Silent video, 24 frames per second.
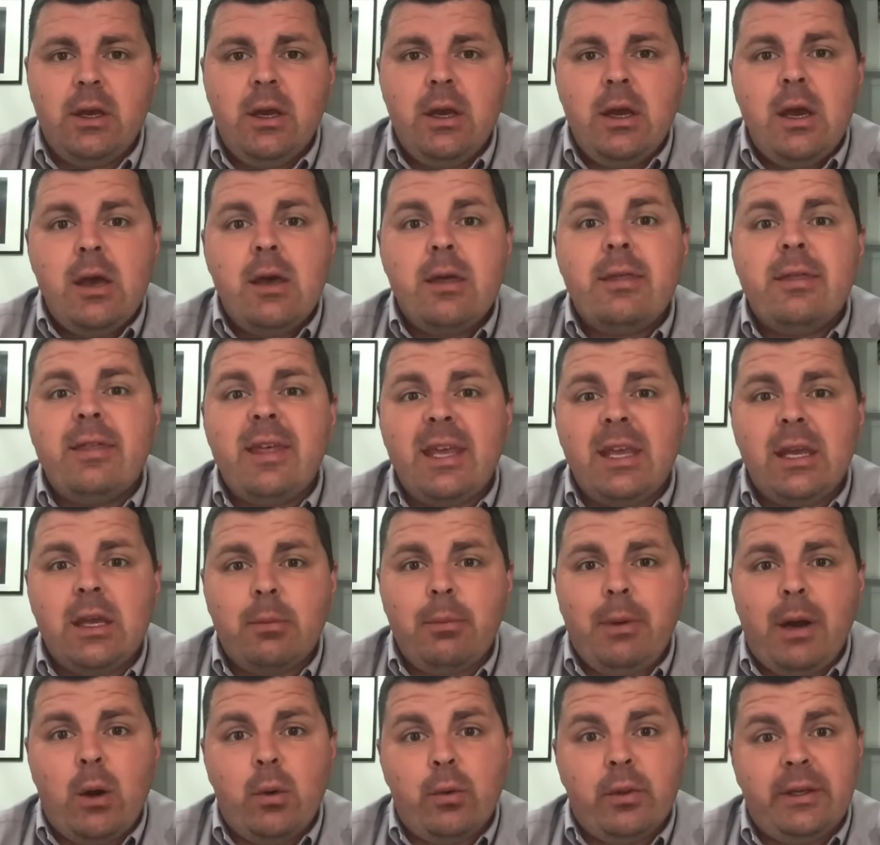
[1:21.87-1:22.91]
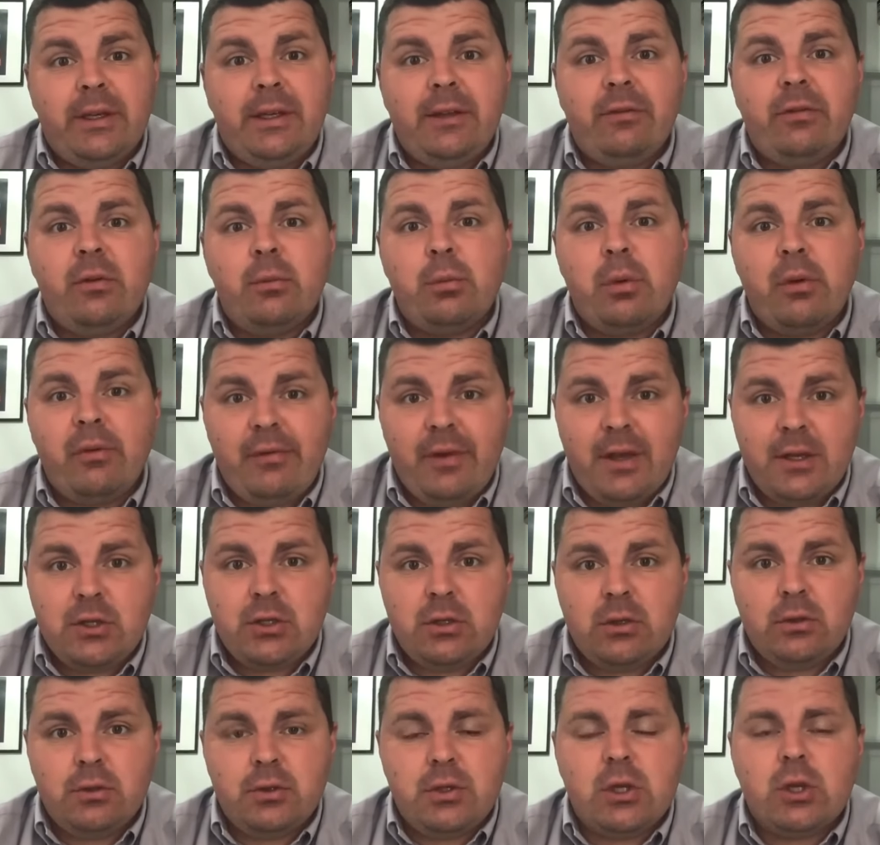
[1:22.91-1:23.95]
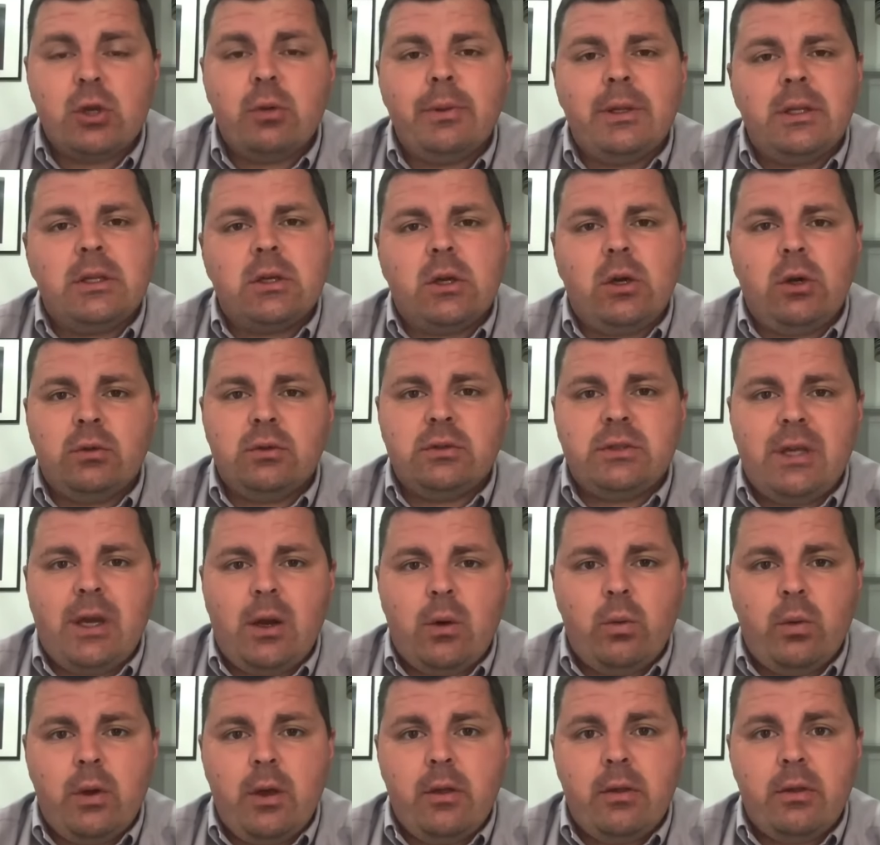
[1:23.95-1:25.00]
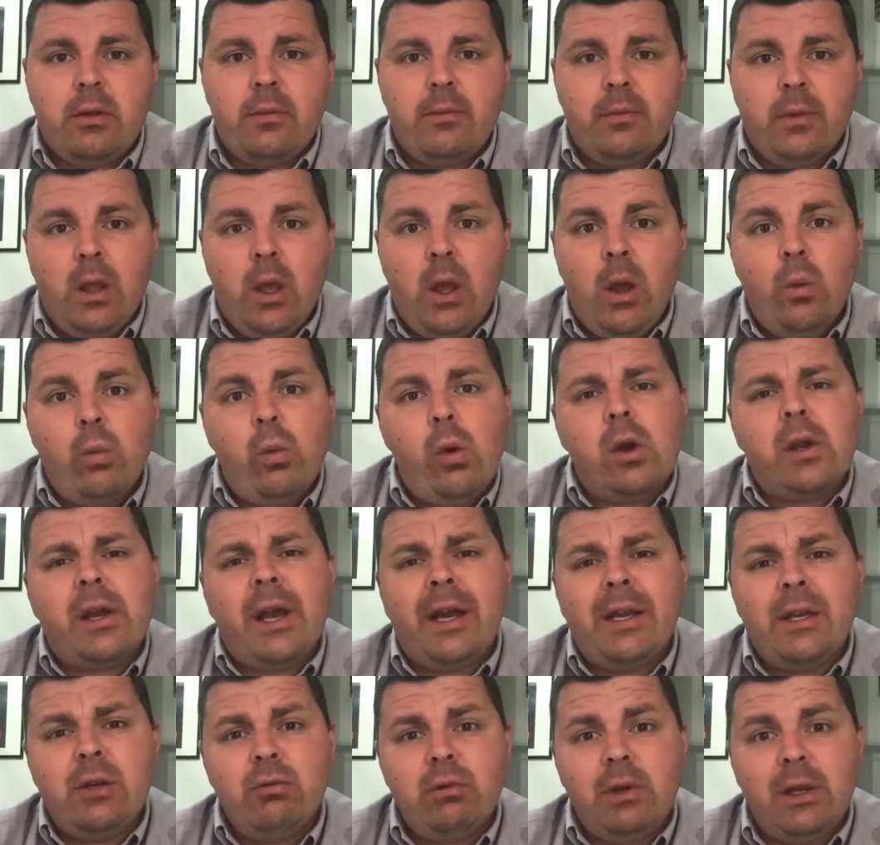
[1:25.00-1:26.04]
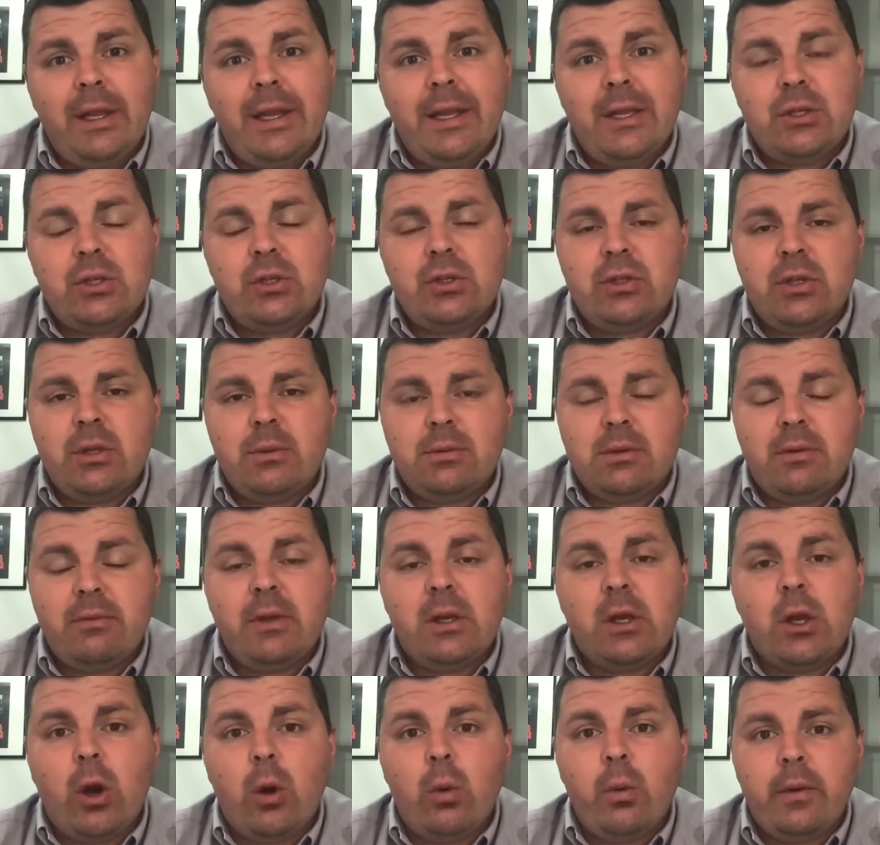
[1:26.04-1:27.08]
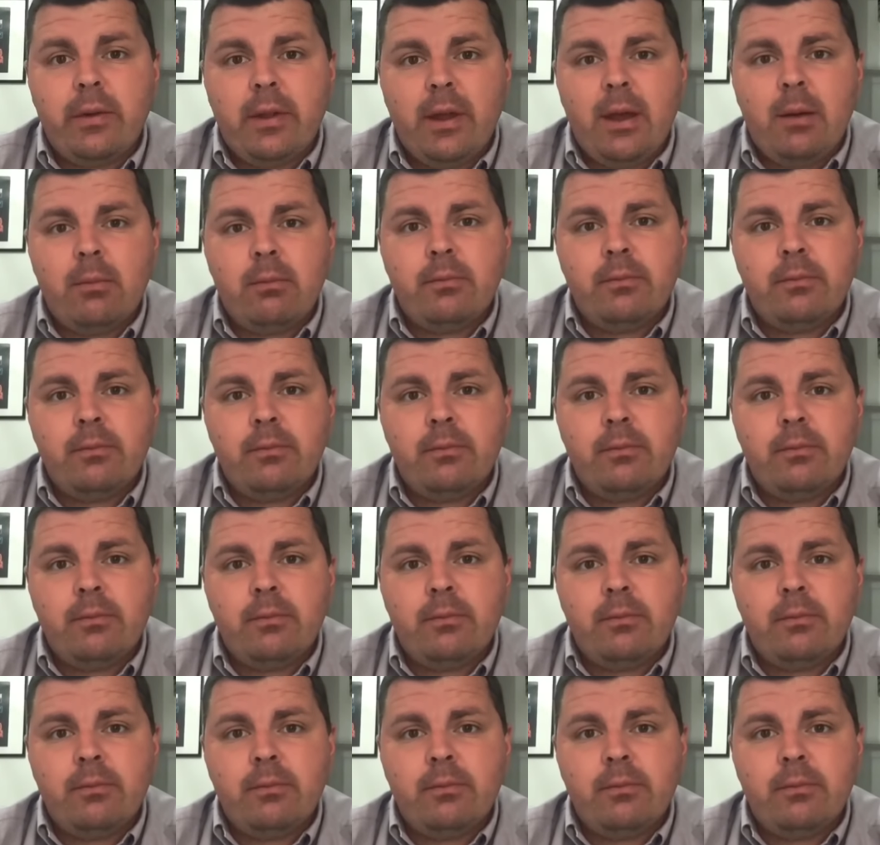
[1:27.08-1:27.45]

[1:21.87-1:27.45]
Think about the different professionals you come into contact with. What kind of relationships have you got with them?